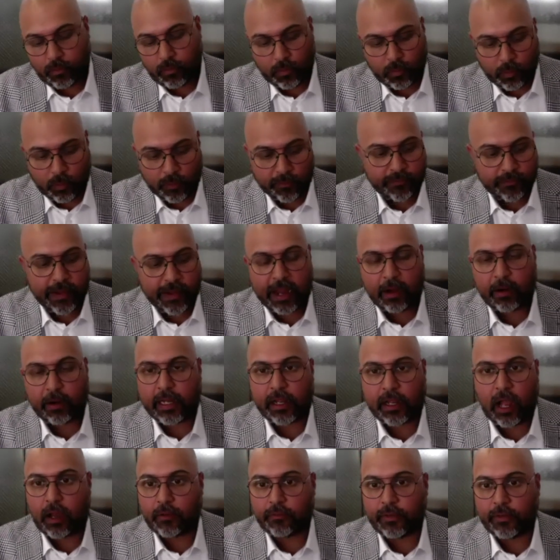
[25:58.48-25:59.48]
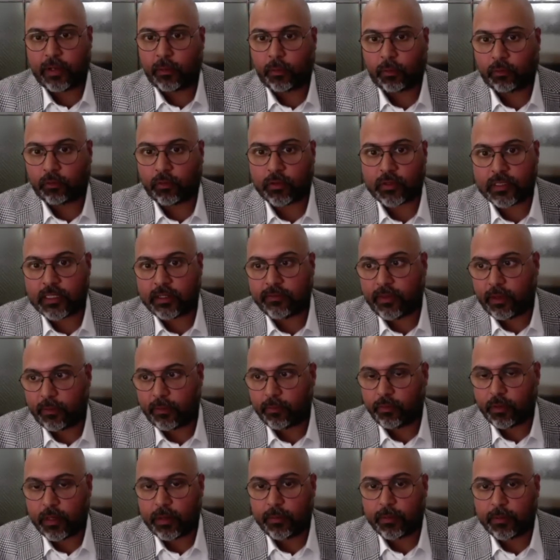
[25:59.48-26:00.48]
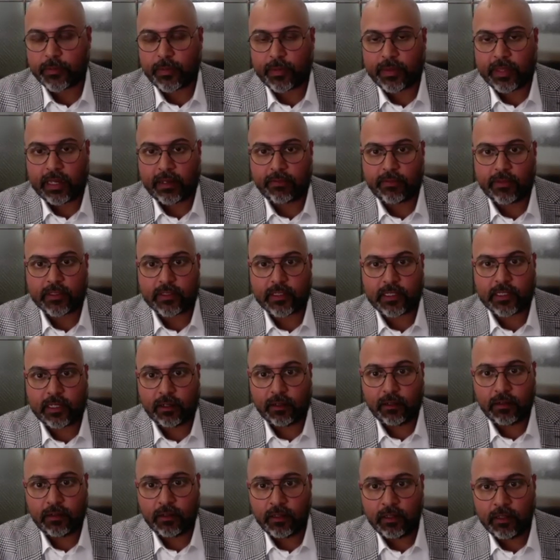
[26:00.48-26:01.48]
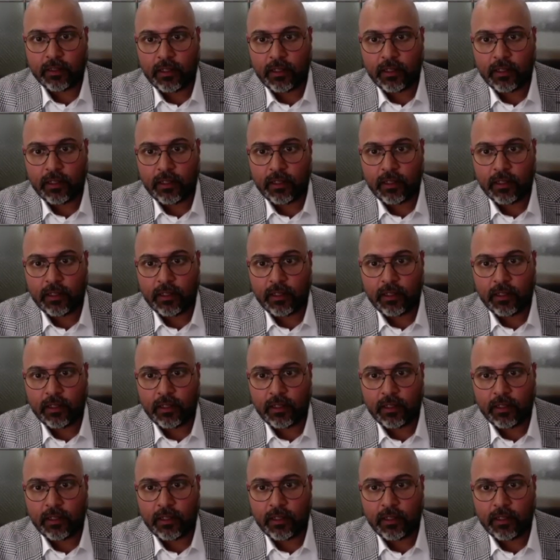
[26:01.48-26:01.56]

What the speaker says: we're very confident we'll receive that pretty much by the end of this year.